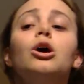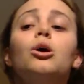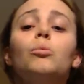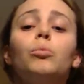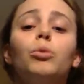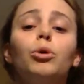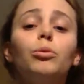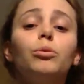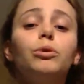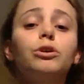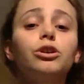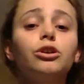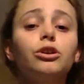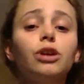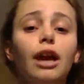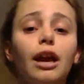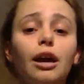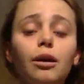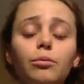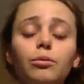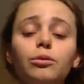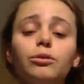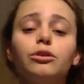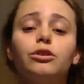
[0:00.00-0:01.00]
But when you're
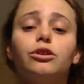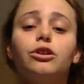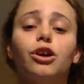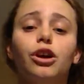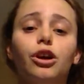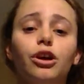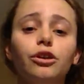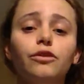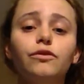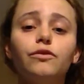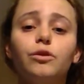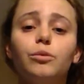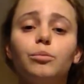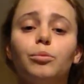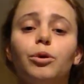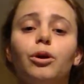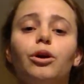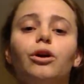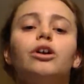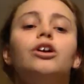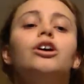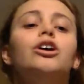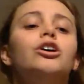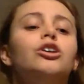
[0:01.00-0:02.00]
able to curve the
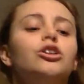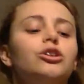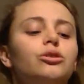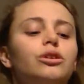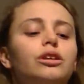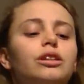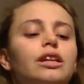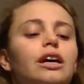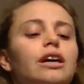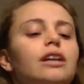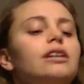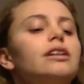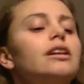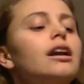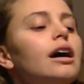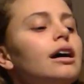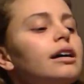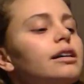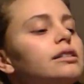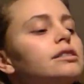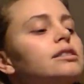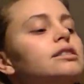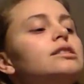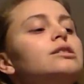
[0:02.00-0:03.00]
ball, you get that
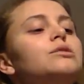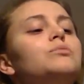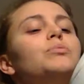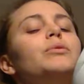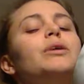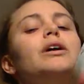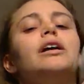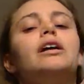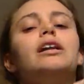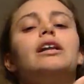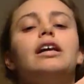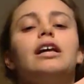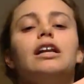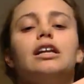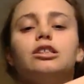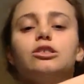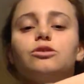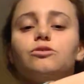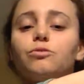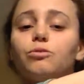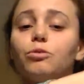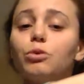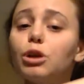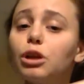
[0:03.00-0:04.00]
nice spin and
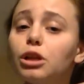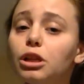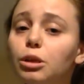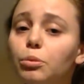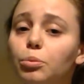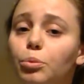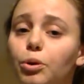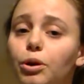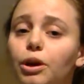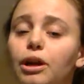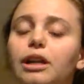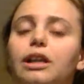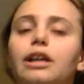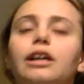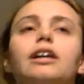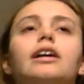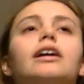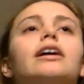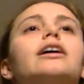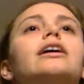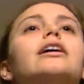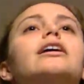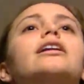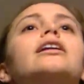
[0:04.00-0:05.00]
it's really pretty,
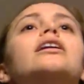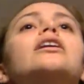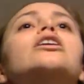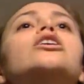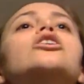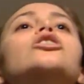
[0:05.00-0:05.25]
and